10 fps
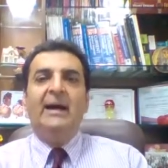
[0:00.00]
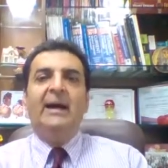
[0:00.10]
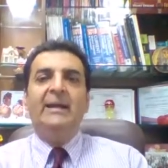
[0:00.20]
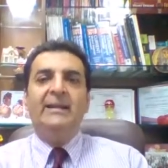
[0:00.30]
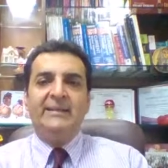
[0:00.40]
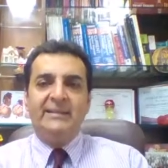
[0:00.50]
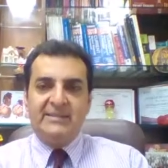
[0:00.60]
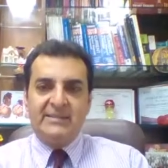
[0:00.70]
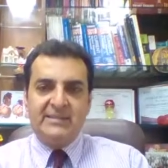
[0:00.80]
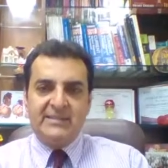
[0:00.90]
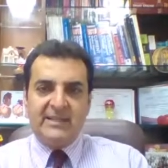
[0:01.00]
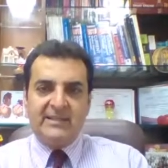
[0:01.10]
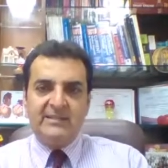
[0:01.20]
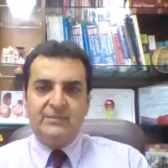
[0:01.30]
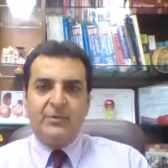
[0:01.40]
High intensity
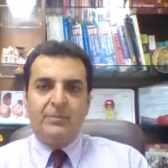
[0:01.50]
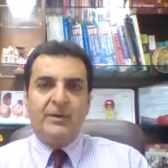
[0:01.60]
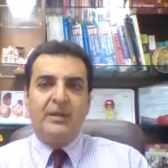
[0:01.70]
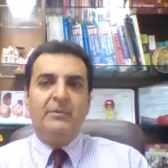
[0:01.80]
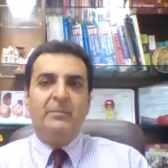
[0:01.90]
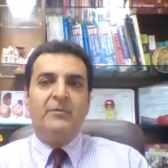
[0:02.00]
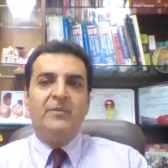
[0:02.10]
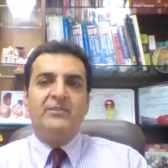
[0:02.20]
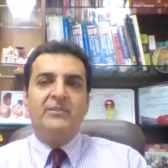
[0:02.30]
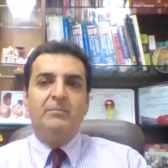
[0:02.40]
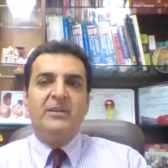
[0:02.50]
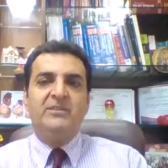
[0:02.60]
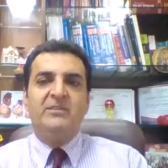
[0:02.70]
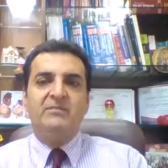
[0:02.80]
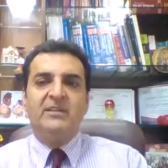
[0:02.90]
statins for primary prevention in
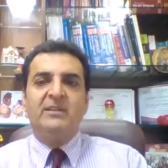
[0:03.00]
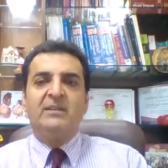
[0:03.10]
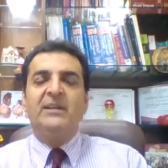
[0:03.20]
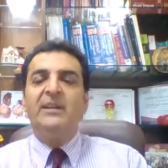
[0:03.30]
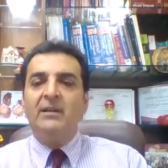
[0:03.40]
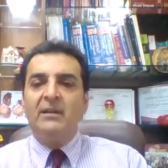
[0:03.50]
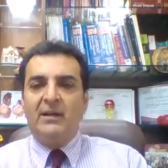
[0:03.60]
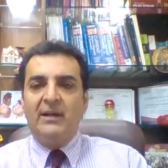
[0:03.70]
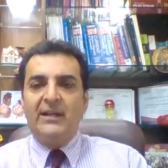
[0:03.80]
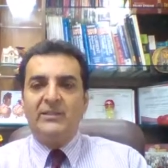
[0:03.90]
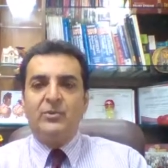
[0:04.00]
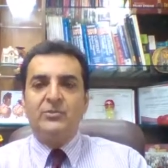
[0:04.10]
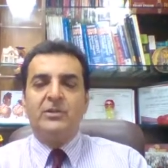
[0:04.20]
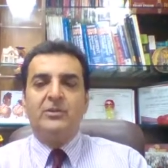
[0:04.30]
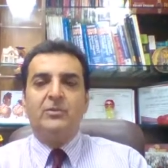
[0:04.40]
patients with clinical
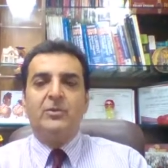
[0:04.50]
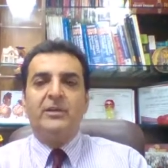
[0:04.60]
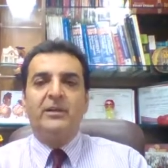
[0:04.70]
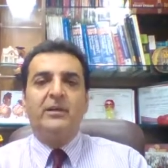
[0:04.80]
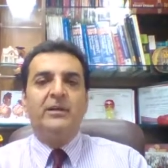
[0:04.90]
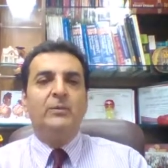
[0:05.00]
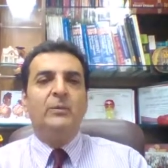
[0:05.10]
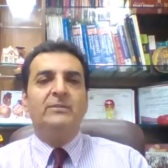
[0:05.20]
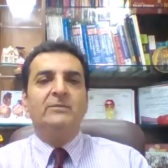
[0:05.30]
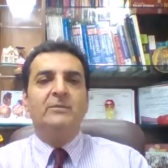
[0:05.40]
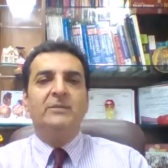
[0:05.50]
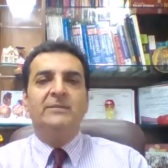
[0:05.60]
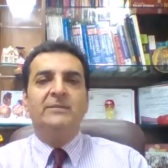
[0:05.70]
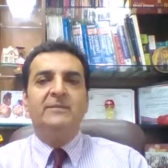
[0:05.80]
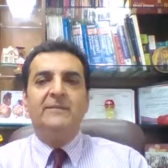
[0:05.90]
atherosclerotic cardiovascular
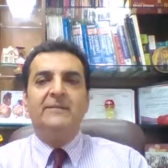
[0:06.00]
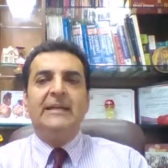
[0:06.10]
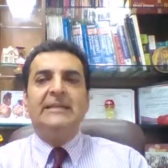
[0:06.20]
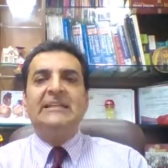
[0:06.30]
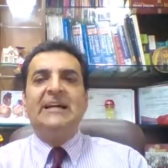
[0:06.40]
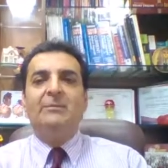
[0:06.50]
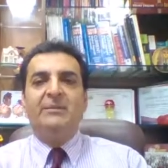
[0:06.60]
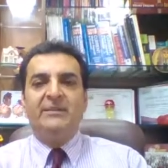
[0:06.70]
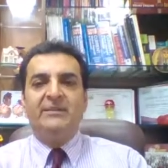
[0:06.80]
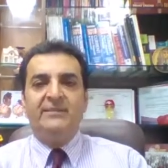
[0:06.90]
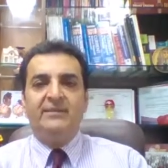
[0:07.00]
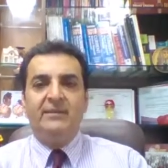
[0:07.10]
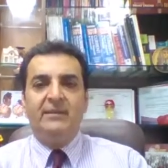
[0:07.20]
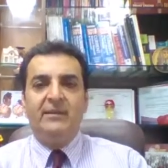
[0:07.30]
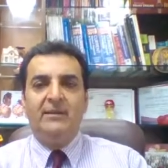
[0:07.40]
disease and diabetes.